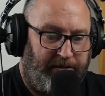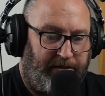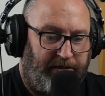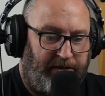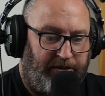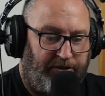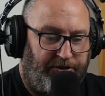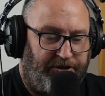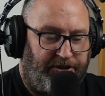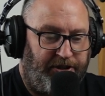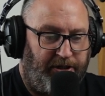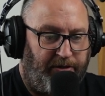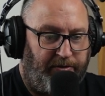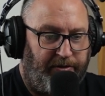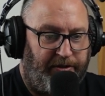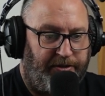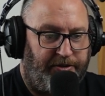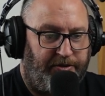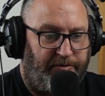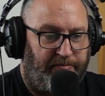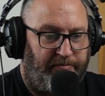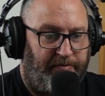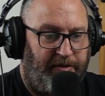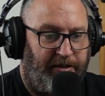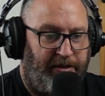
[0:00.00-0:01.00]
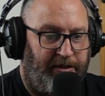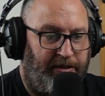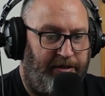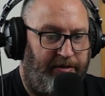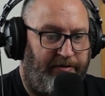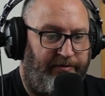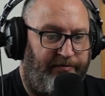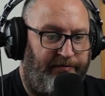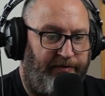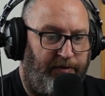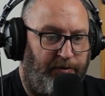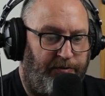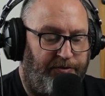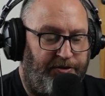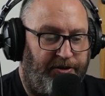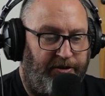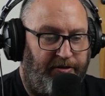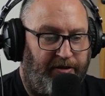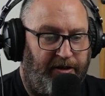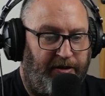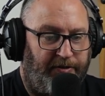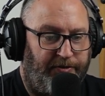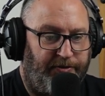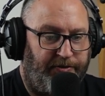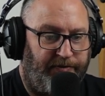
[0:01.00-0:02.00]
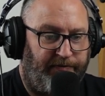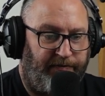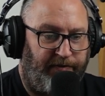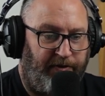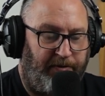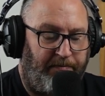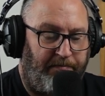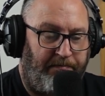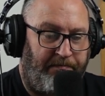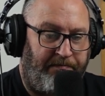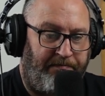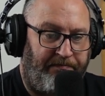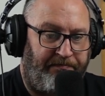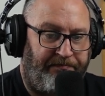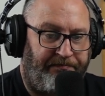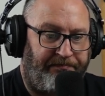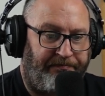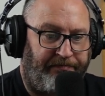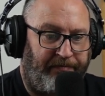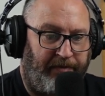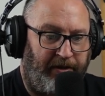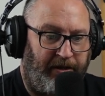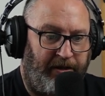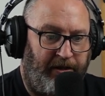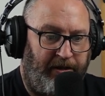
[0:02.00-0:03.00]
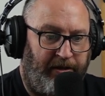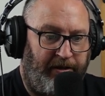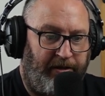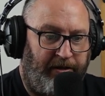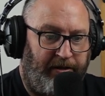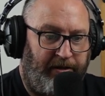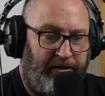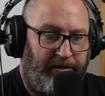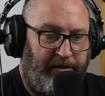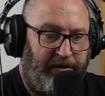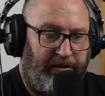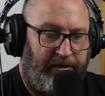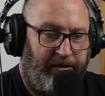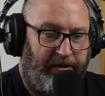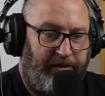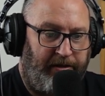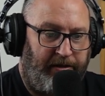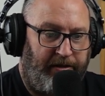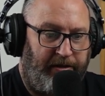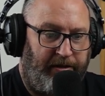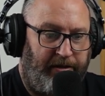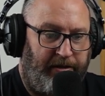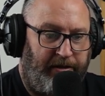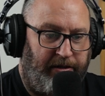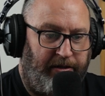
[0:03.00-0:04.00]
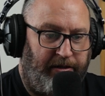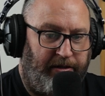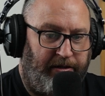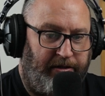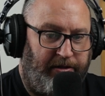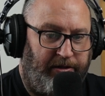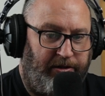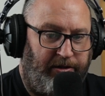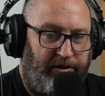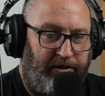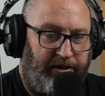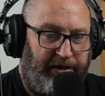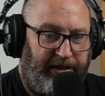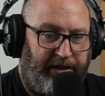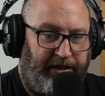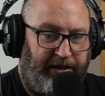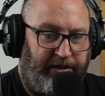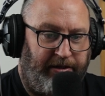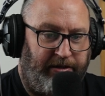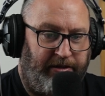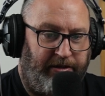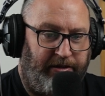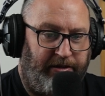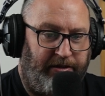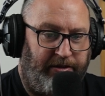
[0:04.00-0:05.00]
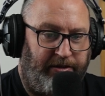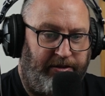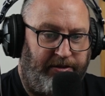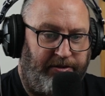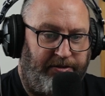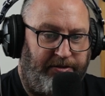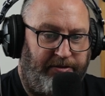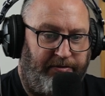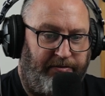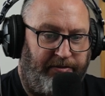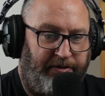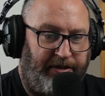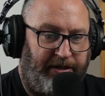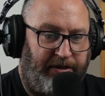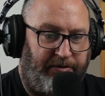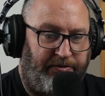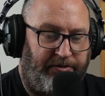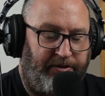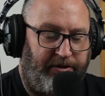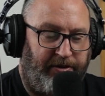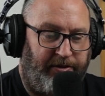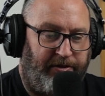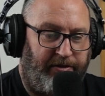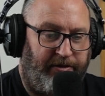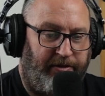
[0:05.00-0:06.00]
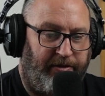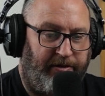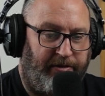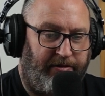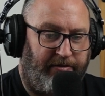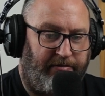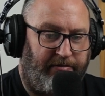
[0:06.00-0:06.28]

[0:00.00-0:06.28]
I'll show you some photographs from early 2000 and,